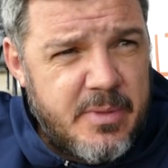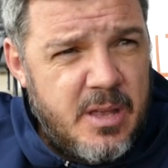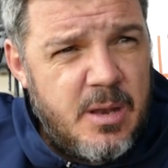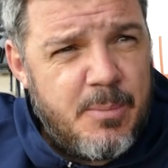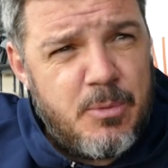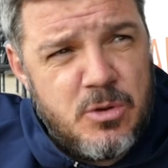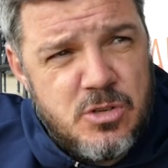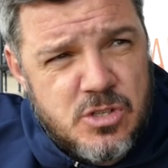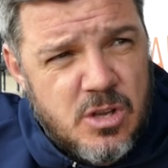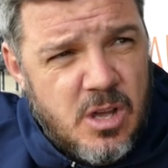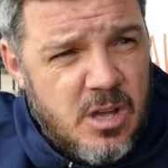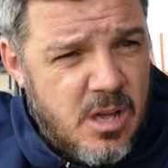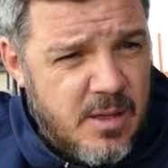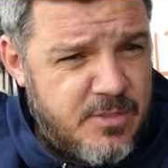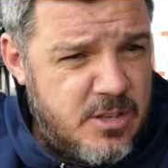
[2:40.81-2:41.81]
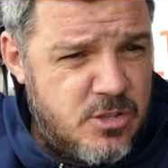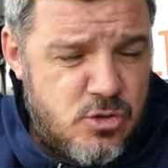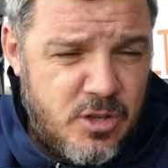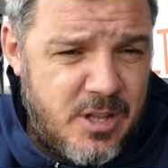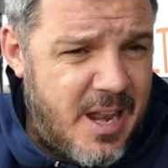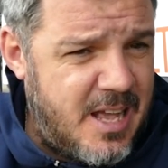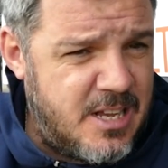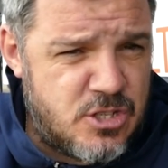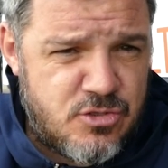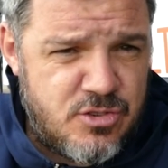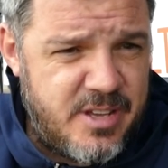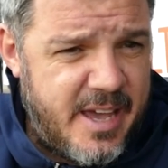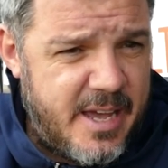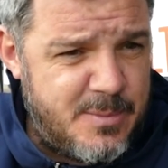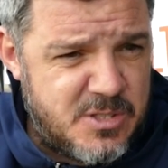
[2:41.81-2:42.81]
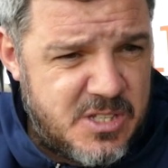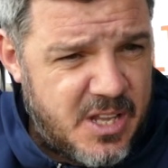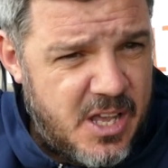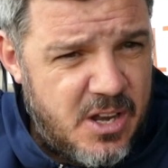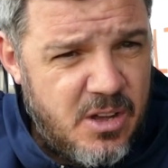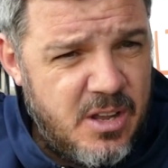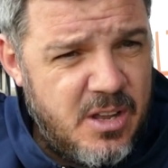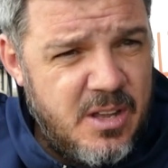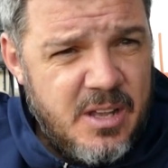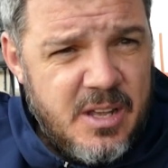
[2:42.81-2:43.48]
the boys have to enjoy the last three games together,